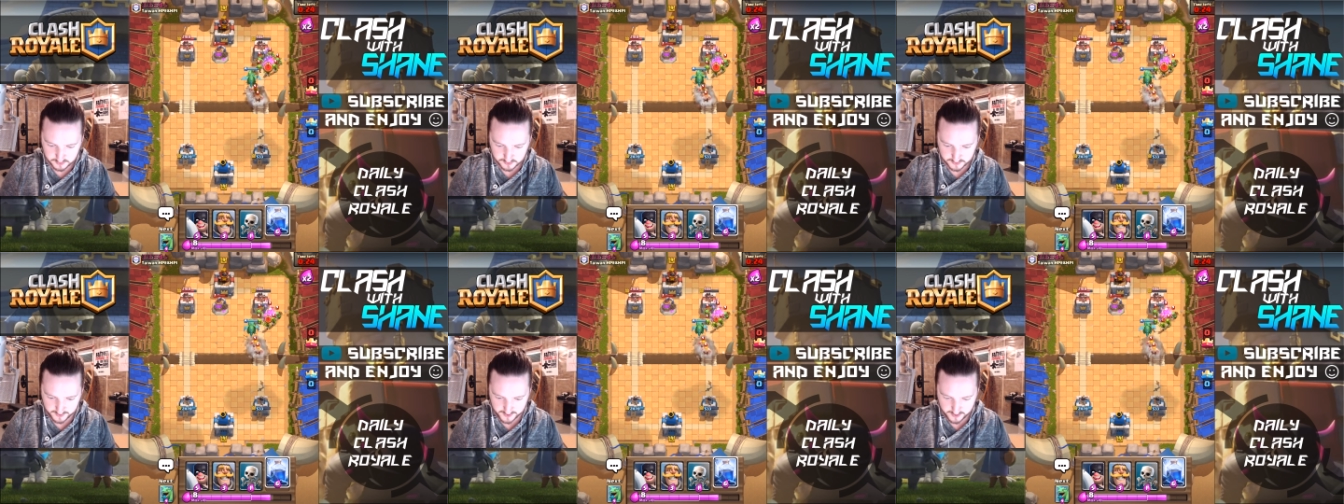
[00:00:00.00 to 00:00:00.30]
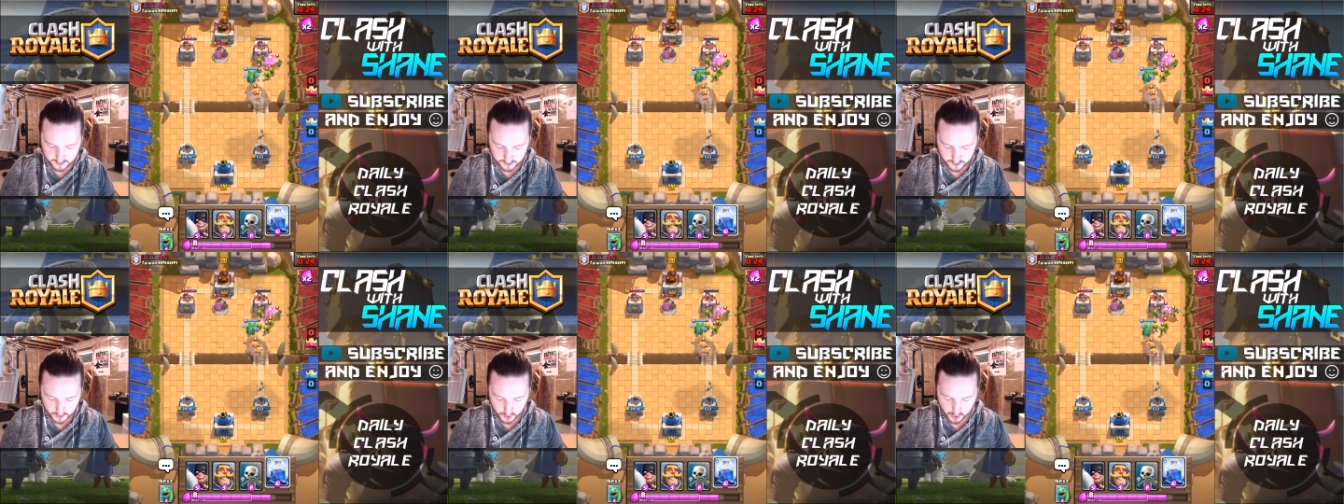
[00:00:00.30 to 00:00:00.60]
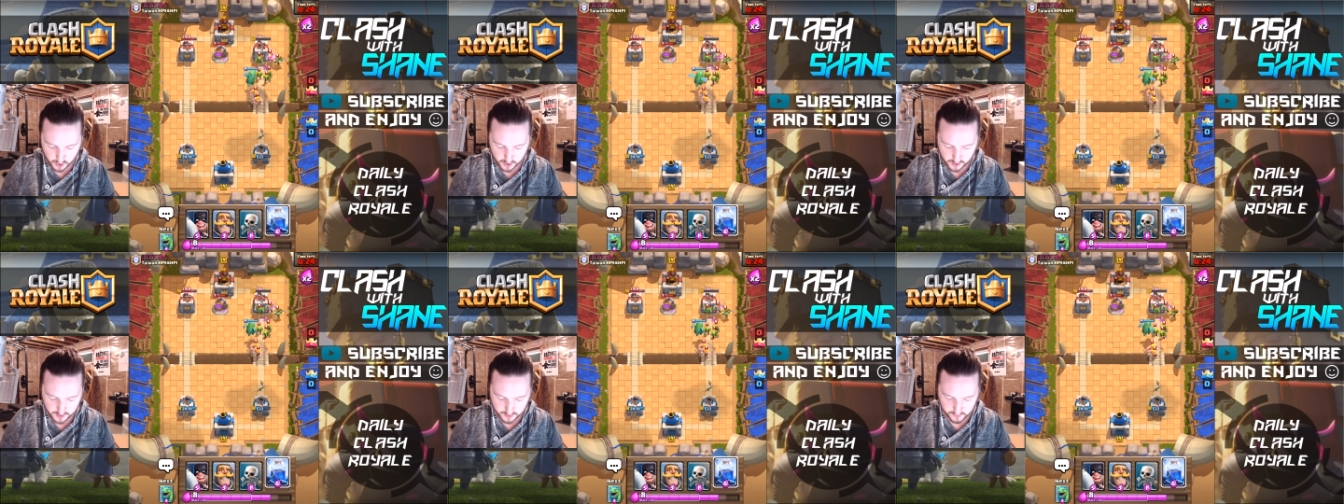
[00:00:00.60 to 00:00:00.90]
Thank
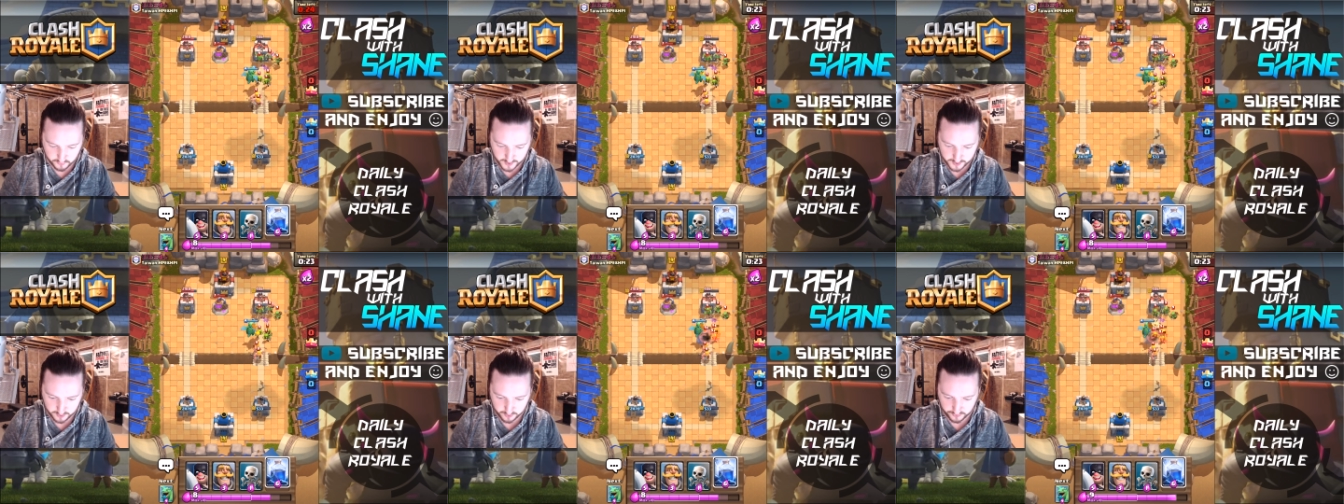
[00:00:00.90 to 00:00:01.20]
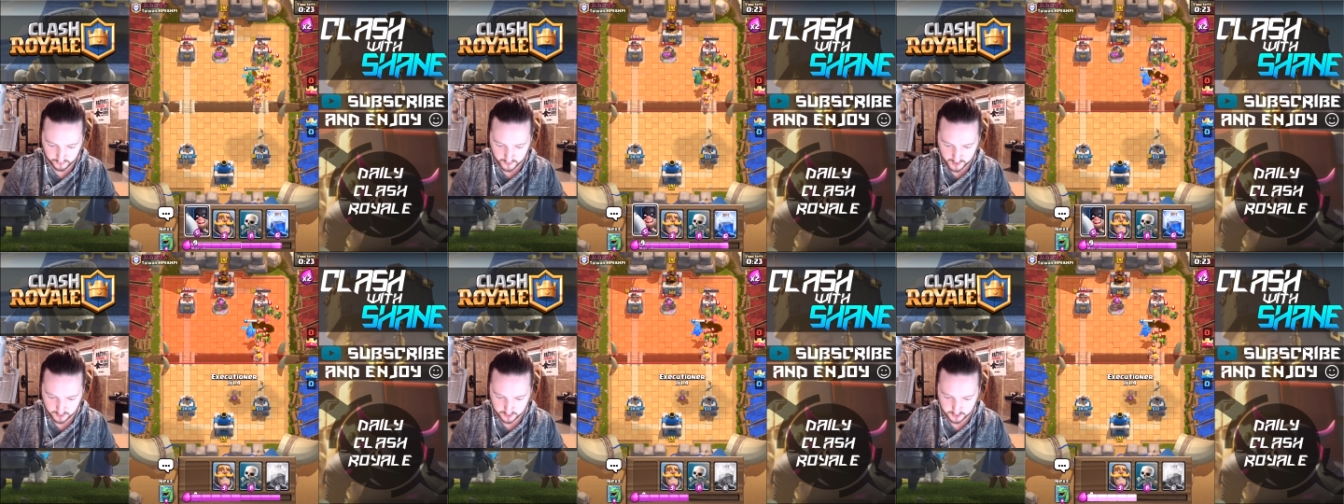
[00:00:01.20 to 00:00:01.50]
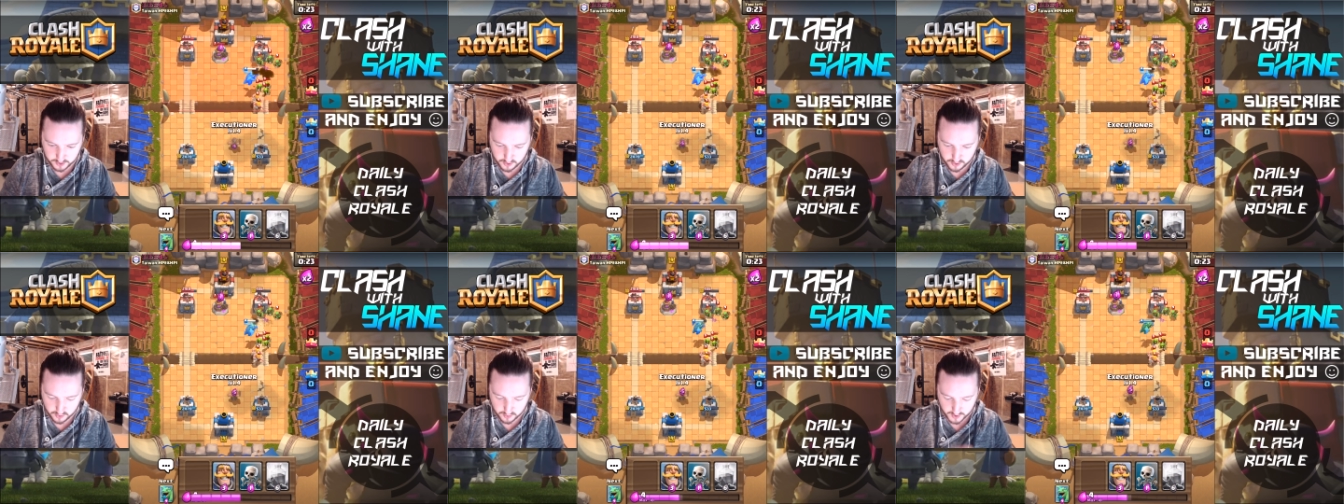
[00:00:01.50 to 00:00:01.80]
you, Hog Rider.
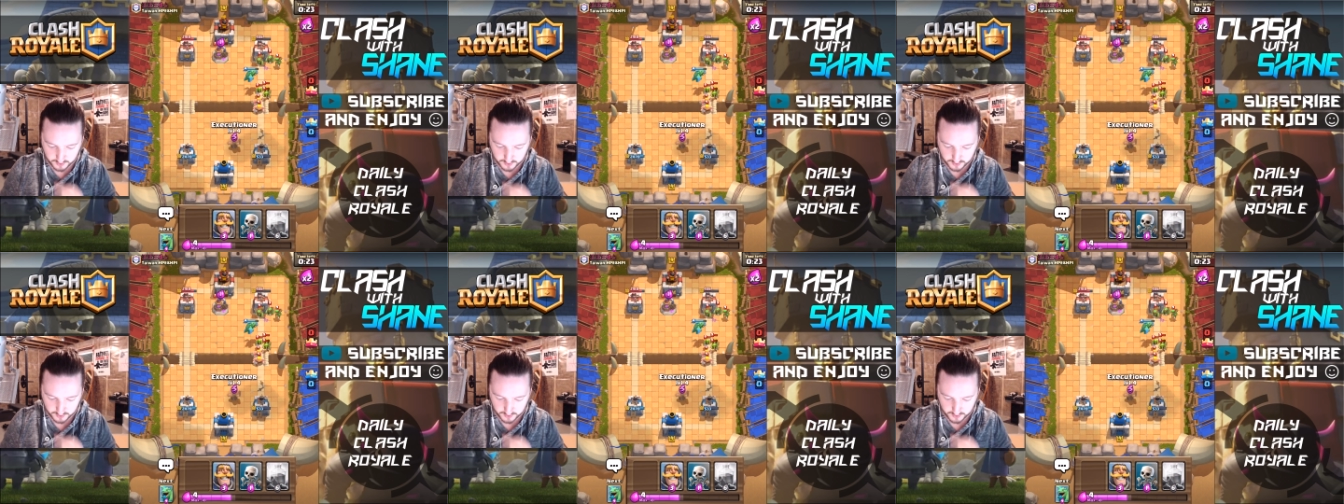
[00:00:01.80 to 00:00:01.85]
Thank you.